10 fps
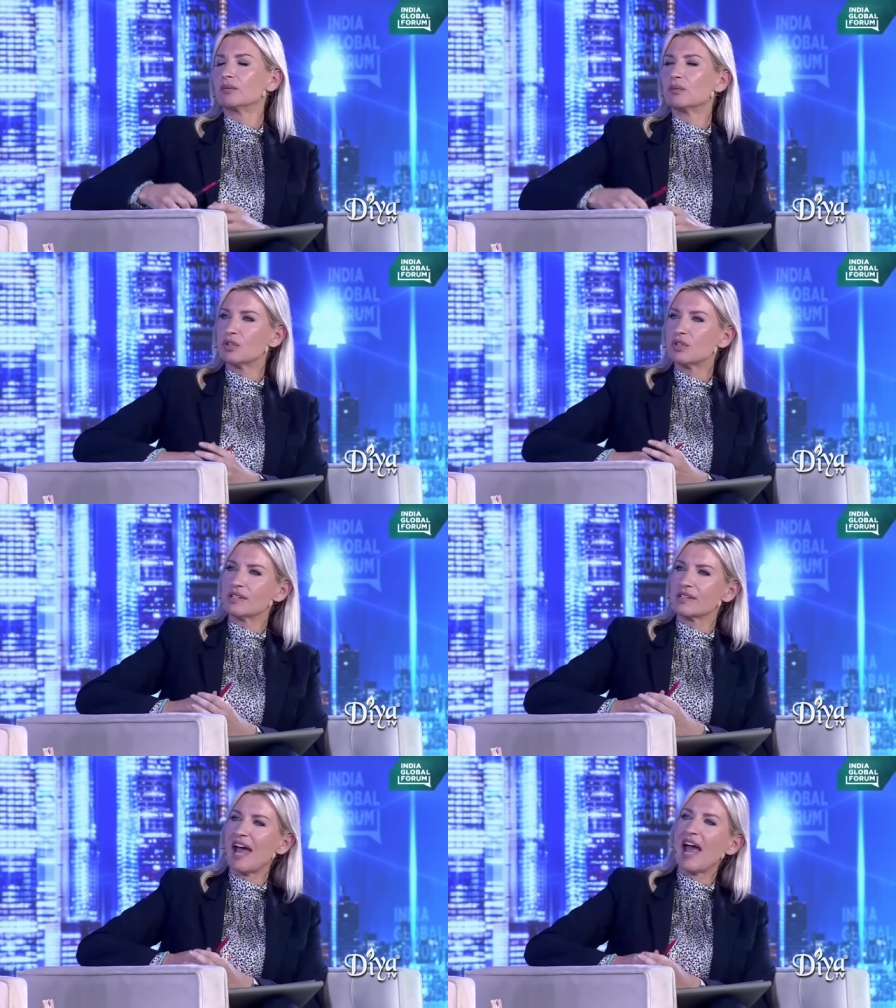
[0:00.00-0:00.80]
What do you think
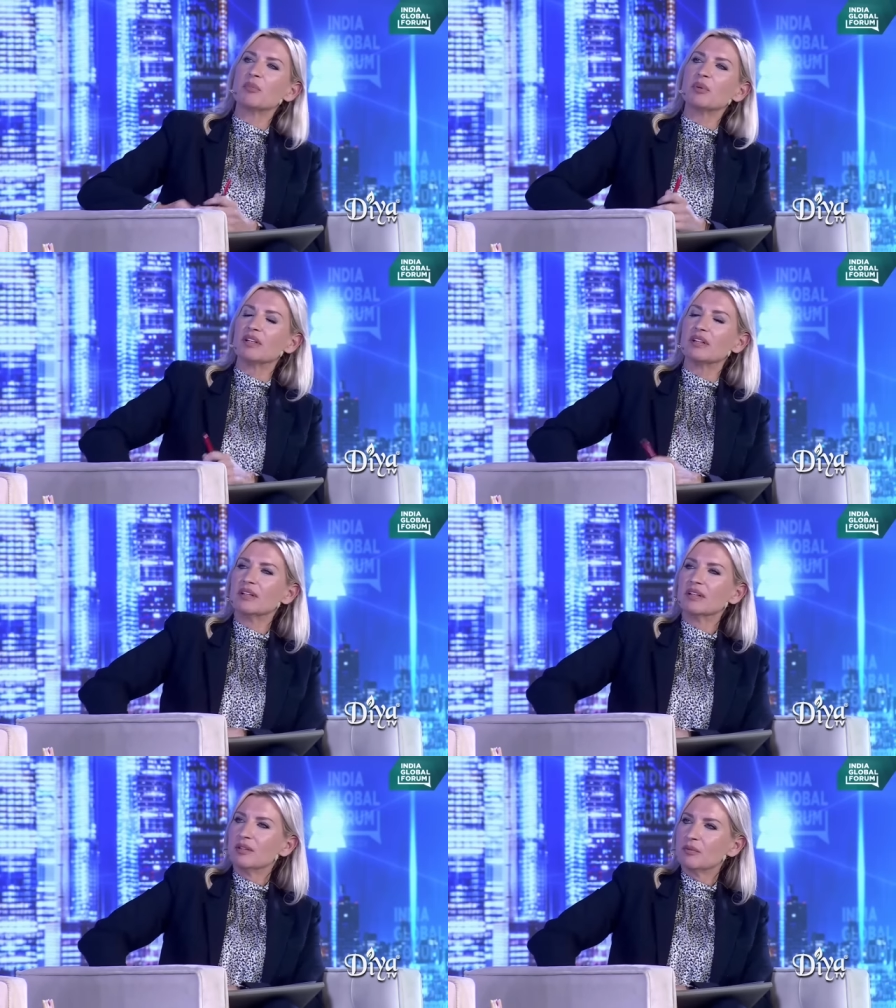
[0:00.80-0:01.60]
is going to happen
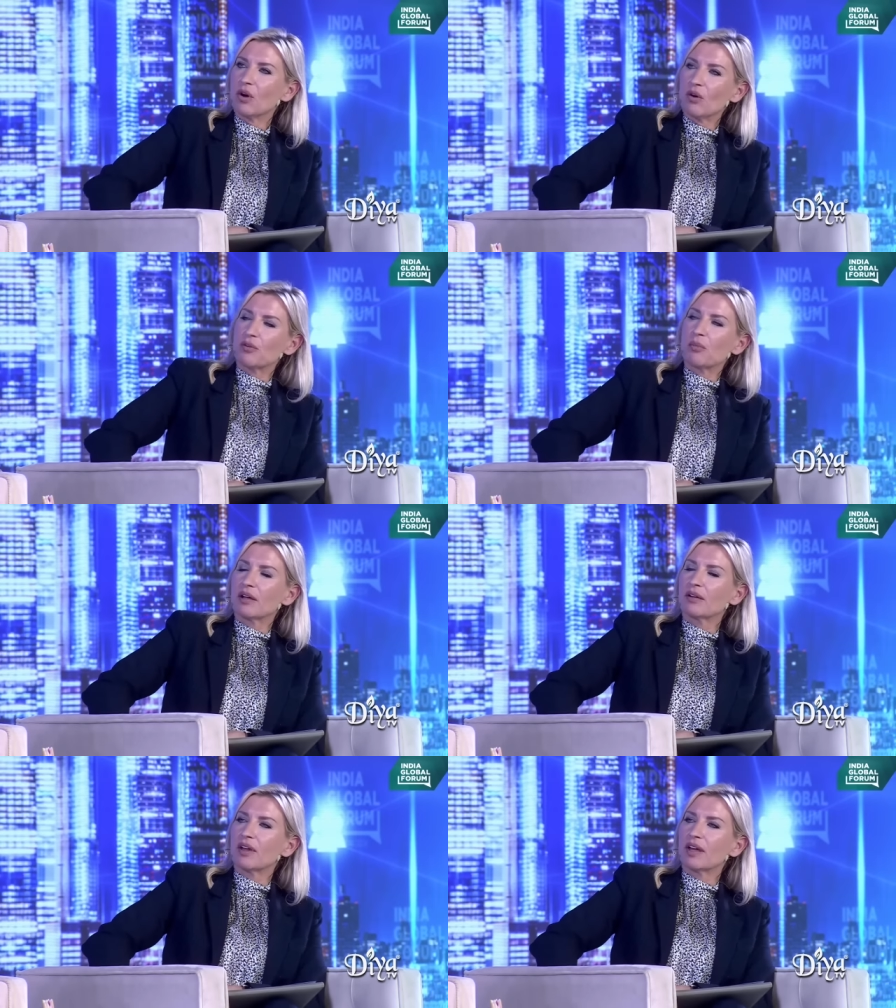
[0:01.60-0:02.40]
off the
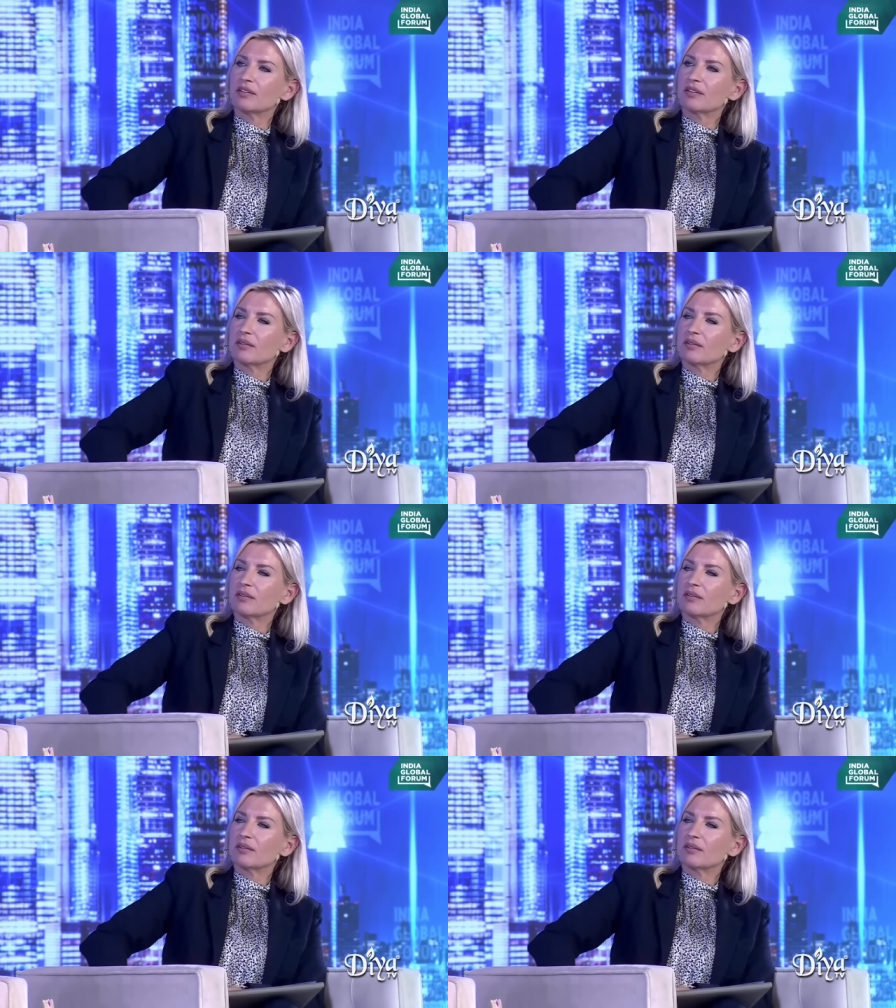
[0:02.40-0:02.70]
back of that?